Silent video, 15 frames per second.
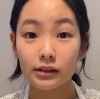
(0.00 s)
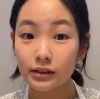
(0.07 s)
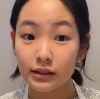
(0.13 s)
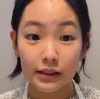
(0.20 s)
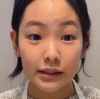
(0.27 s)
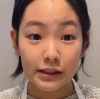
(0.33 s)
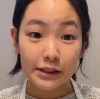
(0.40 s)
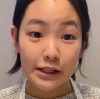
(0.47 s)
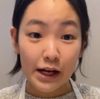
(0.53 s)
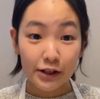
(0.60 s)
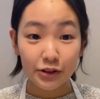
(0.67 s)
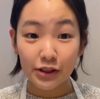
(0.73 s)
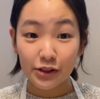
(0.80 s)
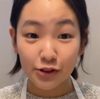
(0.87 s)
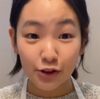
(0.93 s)
This is
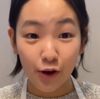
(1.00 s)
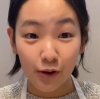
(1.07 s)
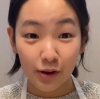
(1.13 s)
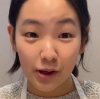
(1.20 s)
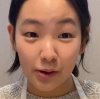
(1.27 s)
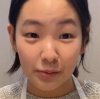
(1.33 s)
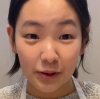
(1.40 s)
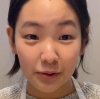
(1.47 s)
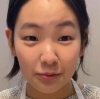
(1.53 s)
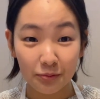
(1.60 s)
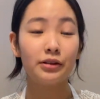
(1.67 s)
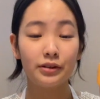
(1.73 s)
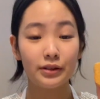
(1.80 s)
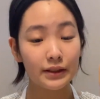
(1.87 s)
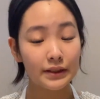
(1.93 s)
actually so yummy.
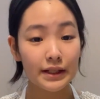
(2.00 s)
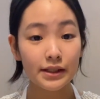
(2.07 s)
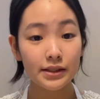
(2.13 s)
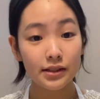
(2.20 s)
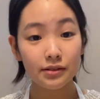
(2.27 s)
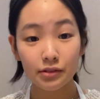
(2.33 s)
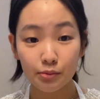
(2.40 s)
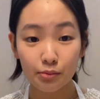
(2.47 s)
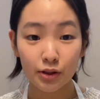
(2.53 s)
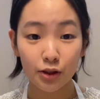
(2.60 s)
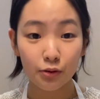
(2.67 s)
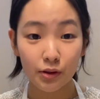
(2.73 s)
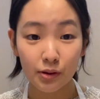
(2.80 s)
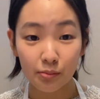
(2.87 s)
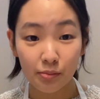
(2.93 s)
The taste of the
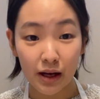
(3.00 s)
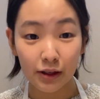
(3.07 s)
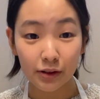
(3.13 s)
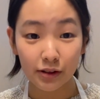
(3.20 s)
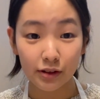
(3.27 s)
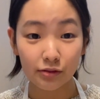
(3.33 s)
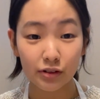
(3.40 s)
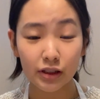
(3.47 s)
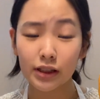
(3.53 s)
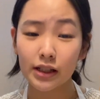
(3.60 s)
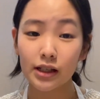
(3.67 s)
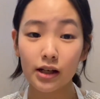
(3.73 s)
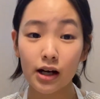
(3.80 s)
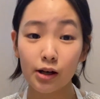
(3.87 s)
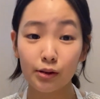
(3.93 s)
mealworm powder really
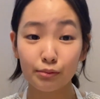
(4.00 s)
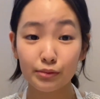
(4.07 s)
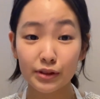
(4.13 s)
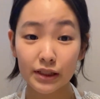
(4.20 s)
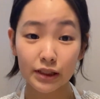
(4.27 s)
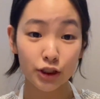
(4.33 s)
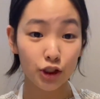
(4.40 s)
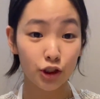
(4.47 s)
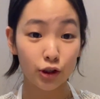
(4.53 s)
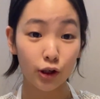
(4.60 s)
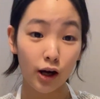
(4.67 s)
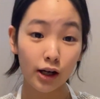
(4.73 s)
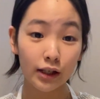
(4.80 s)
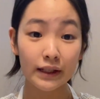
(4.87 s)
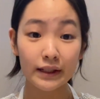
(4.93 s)
comes
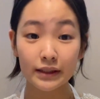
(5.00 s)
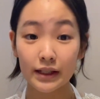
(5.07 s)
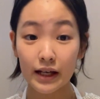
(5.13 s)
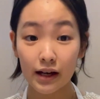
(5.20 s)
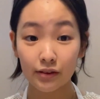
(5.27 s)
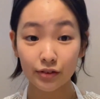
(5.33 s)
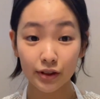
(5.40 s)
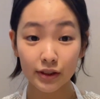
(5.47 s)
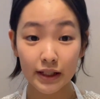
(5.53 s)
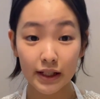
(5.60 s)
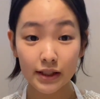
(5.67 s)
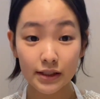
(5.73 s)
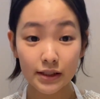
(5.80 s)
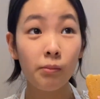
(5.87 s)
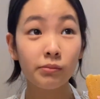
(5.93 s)
strong in the
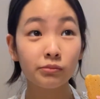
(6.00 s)
aftertaste.